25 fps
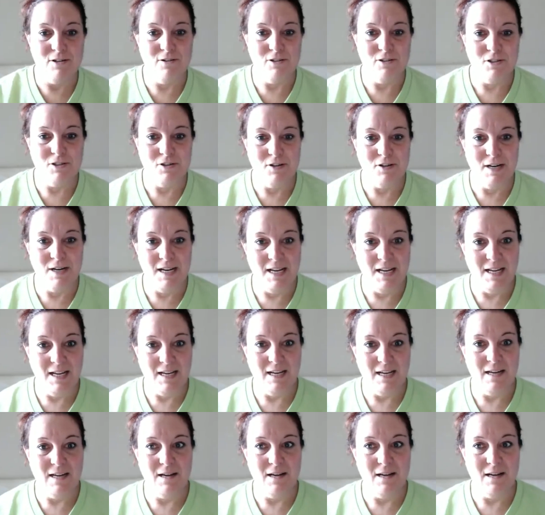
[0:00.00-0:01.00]
to your journey
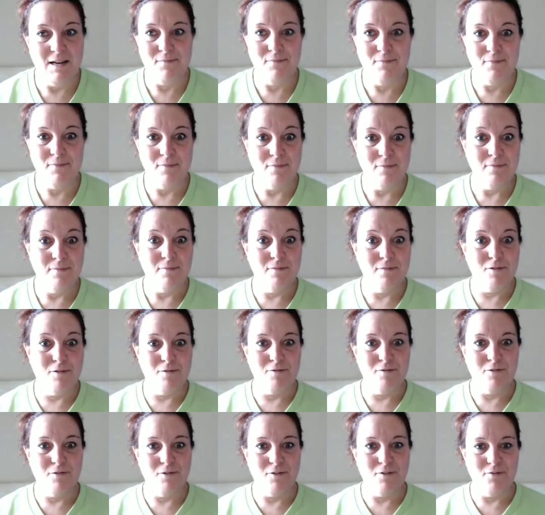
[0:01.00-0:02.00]

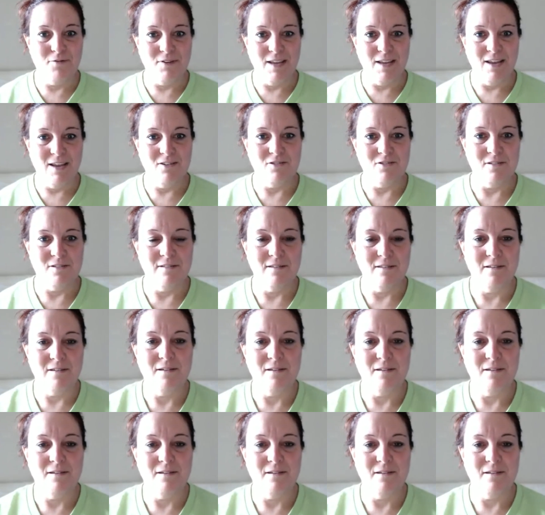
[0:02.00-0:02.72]
through certifications.